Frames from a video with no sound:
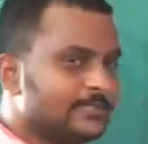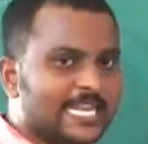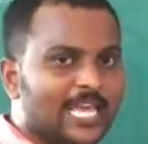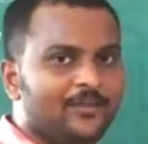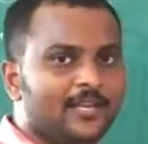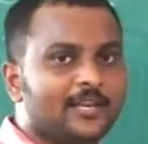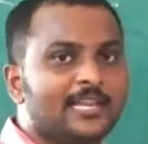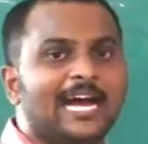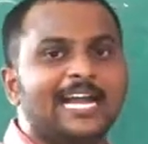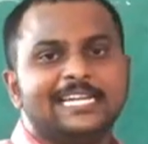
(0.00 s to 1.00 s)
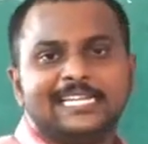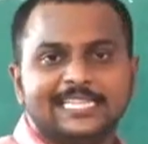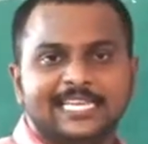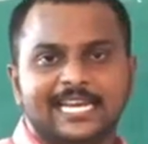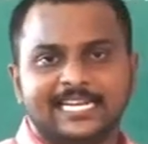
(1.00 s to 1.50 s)
travel
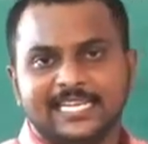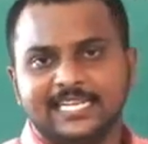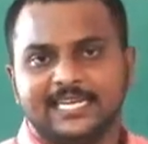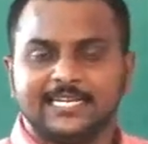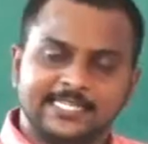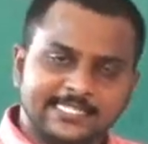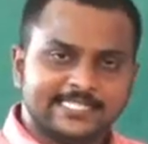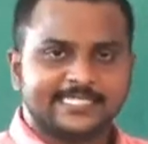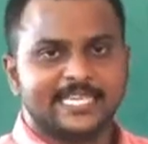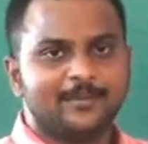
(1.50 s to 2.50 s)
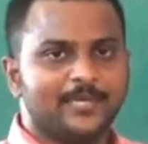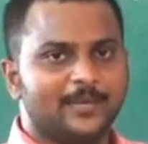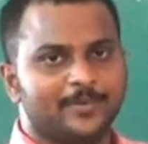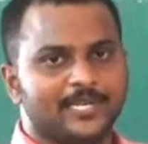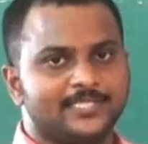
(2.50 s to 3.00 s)
until they attain the same
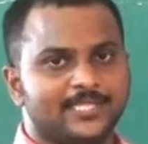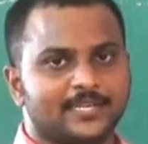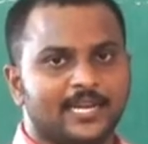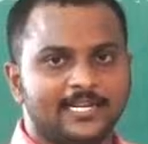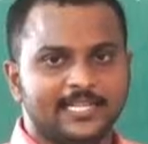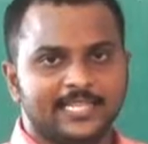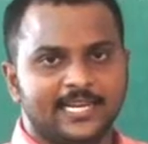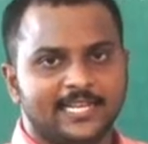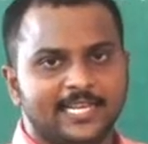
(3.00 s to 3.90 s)
temperature. Then they